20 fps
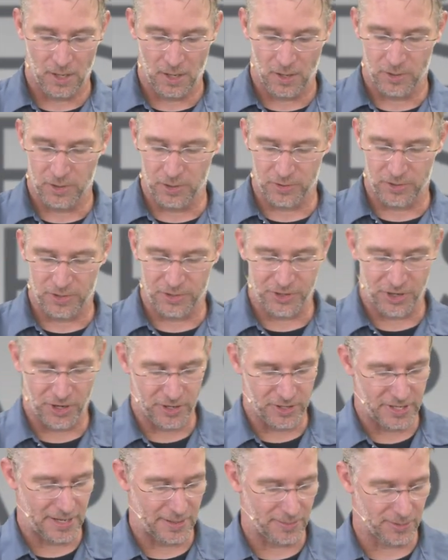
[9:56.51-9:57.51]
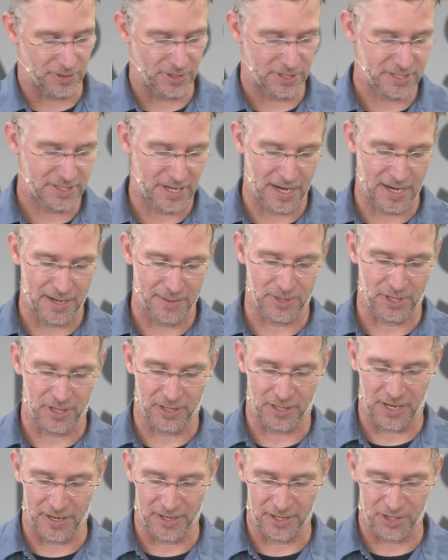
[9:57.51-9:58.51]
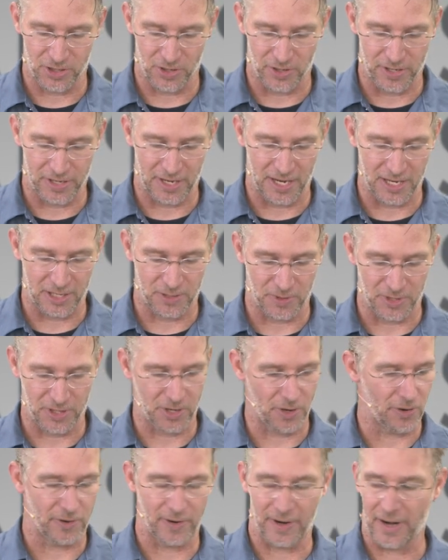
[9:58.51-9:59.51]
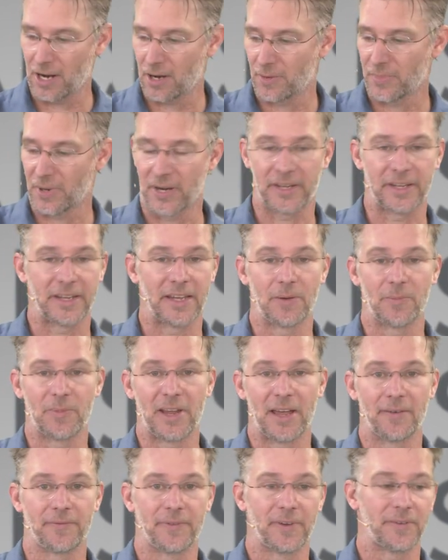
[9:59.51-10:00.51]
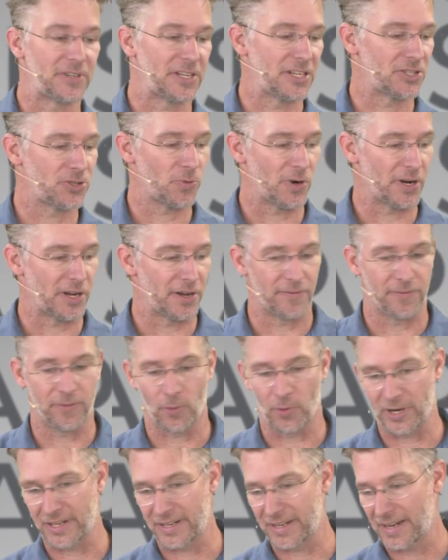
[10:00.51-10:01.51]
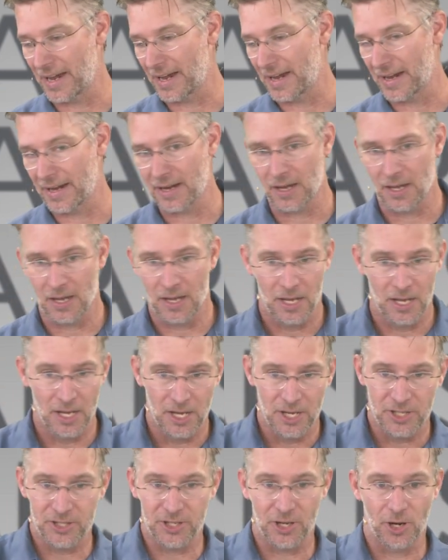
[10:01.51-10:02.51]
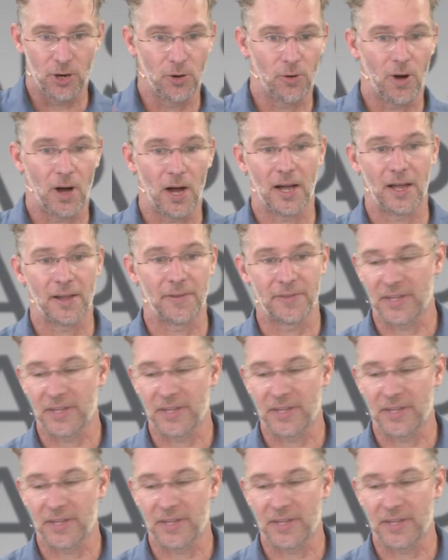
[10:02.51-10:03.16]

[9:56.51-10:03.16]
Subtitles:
Used the turntable this time to kind of show you guys what's going around, but again, we have 15, 20, and 40K. So on